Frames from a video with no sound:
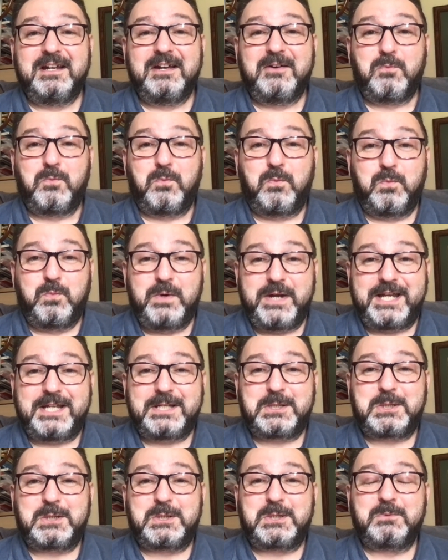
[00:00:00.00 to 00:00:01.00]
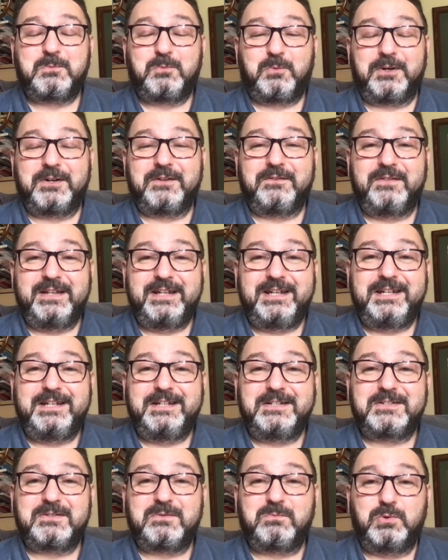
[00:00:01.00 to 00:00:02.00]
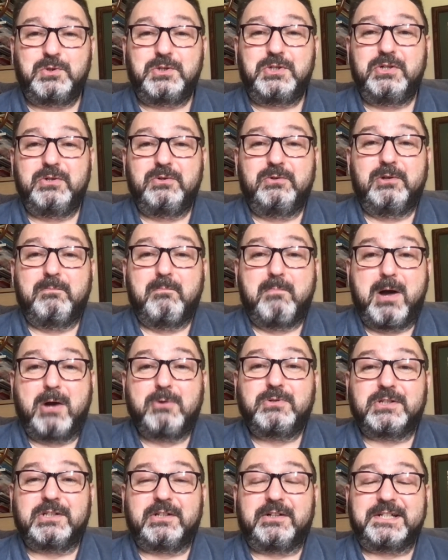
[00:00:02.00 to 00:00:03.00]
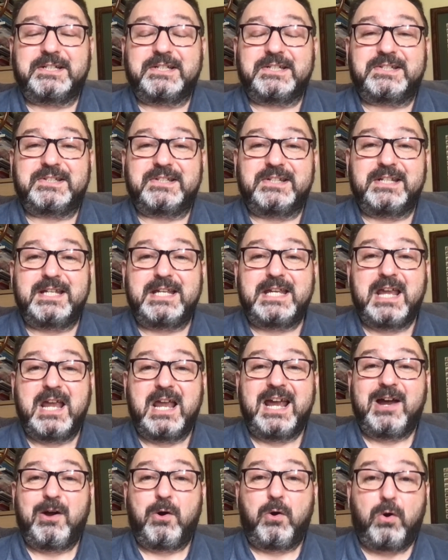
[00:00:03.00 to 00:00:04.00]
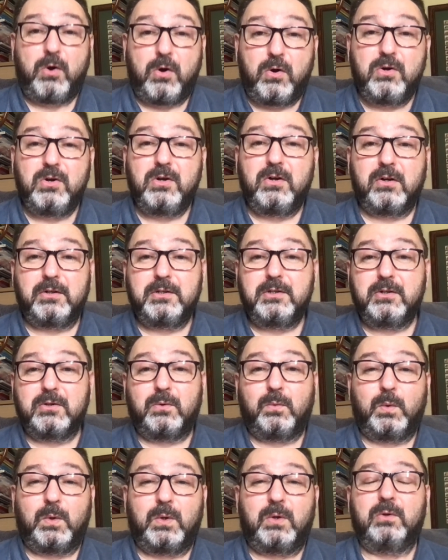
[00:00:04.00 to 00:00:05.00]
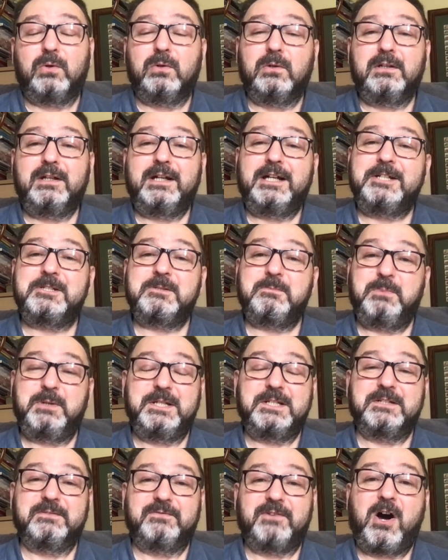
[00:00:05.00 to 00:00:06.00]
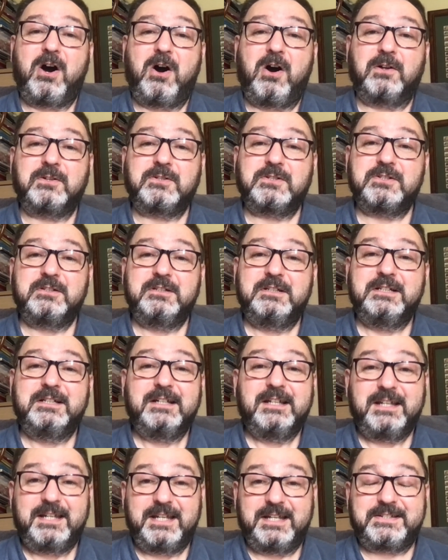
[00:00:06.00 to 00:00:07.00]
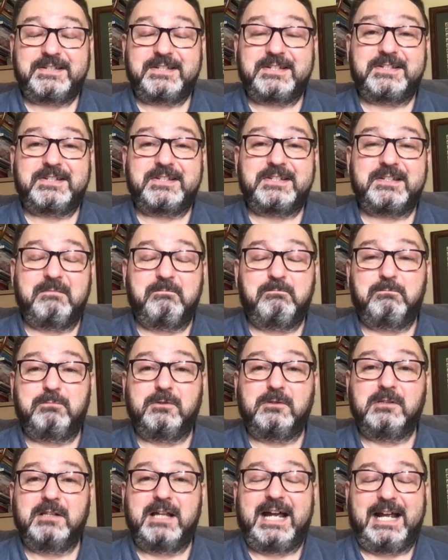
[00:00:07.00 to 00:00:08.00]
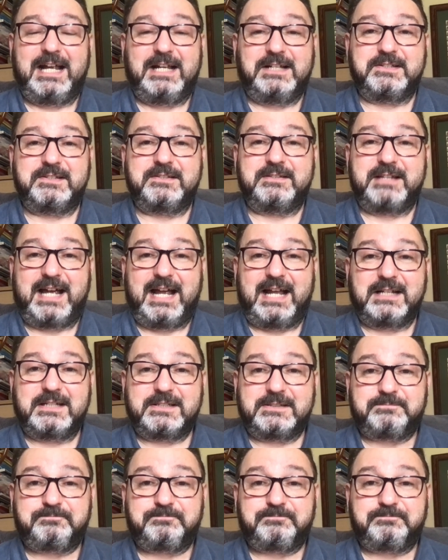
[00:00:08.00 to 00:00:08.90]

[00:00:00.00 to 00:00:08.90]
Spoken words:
Which one of these would you most like to see hung on your wall as a piece of art? It's as simple as that.